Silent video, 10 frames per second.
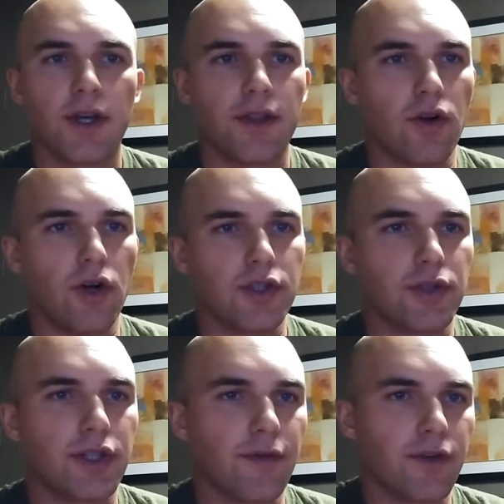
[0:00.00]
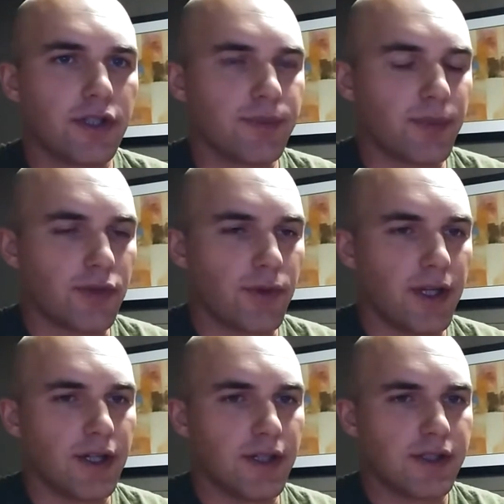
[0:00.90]
There are also differences
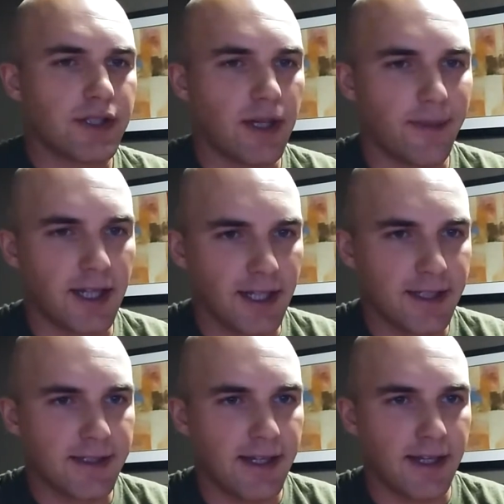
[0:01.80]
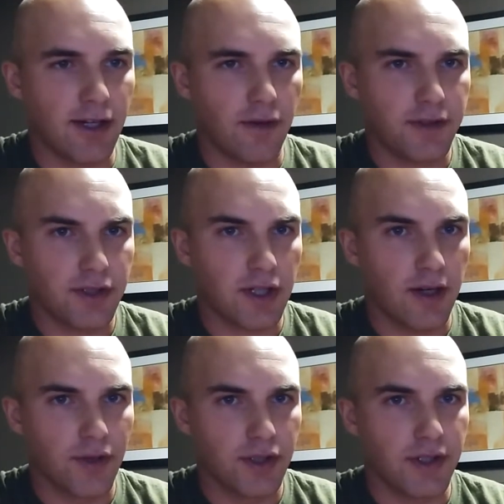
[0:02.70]
between some enlisted and officer
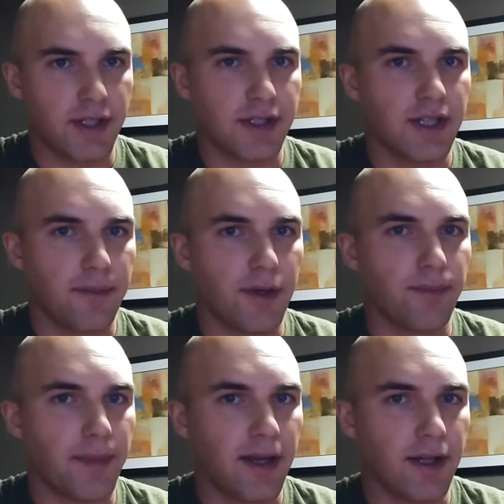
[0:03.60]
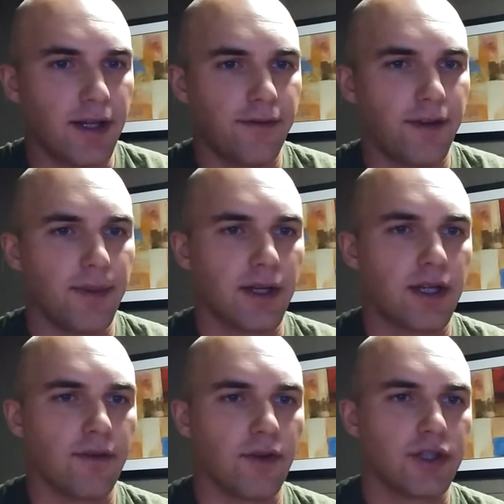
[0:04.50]
covers and some male and female
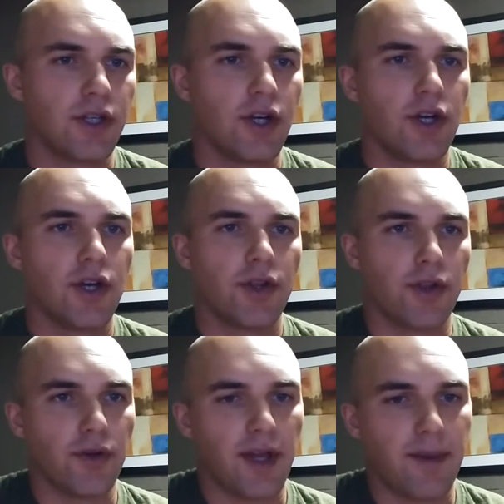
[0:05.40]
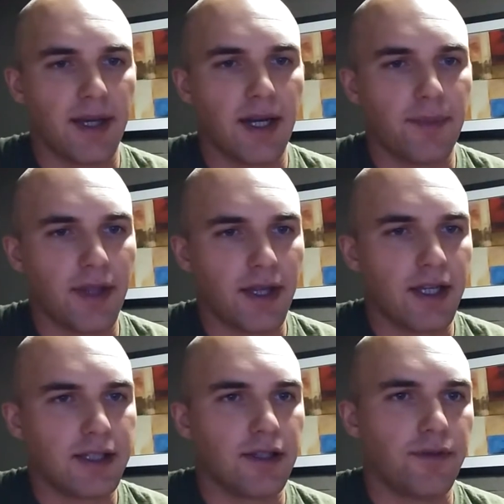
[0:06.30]
covers, though that may not be the
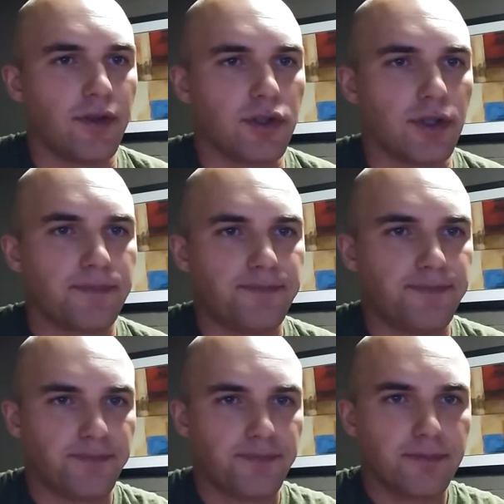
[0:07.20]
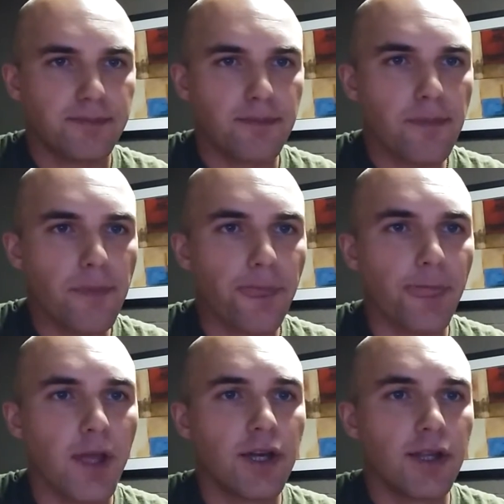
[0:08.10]
case in the future.
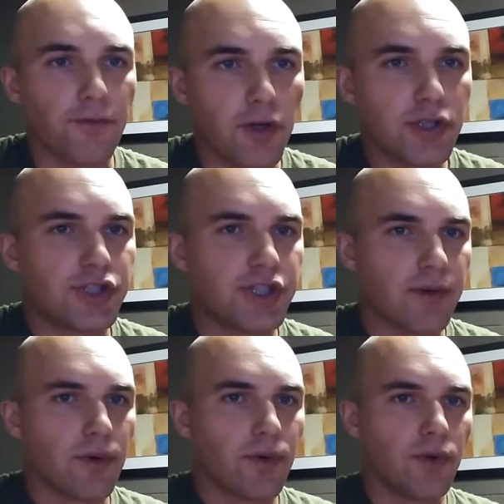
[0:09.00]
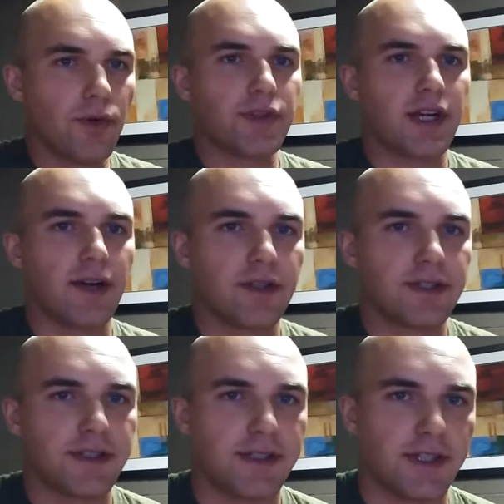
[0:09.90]
The first general rule to
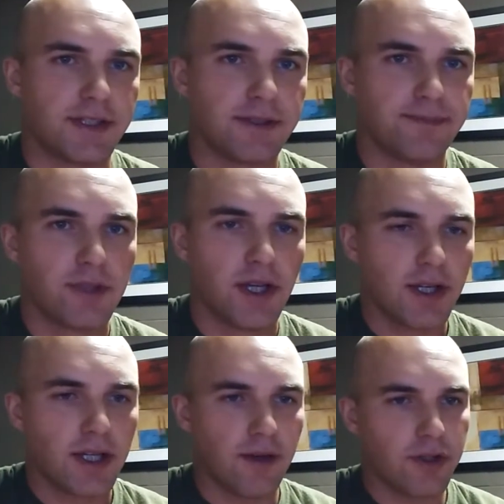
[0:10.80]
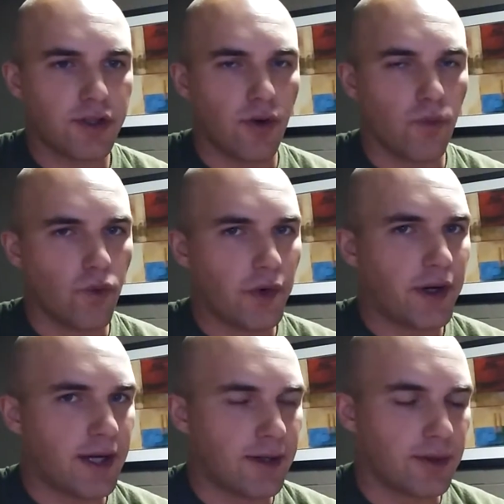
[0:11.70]
covers is this covers are
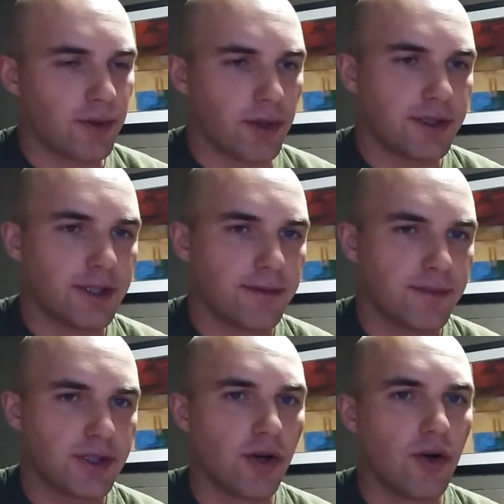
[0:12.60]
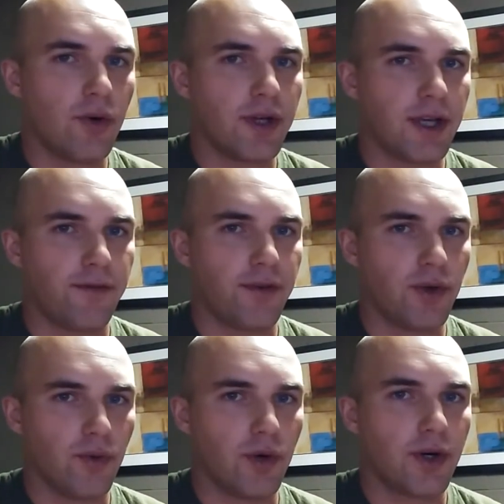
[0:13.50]
worn outdoors, so if
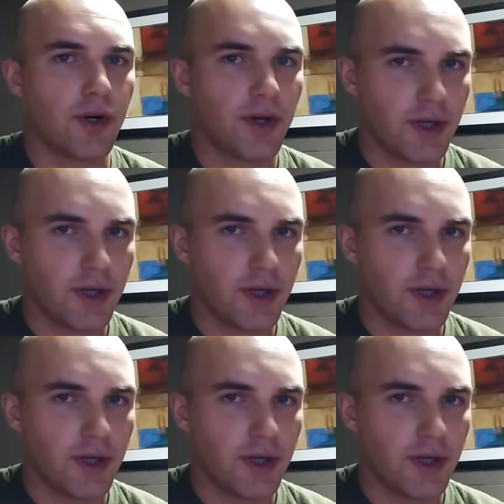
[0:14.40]
you're